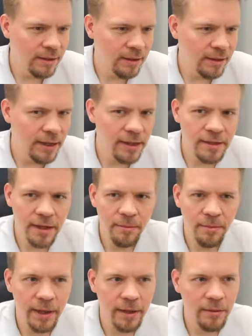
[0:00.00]
Yes, I'm
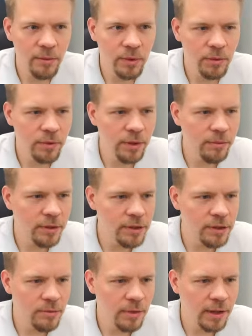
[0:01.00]
playing with
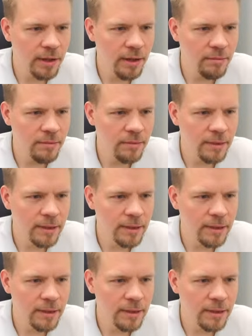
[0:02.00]
viewers. Welcome.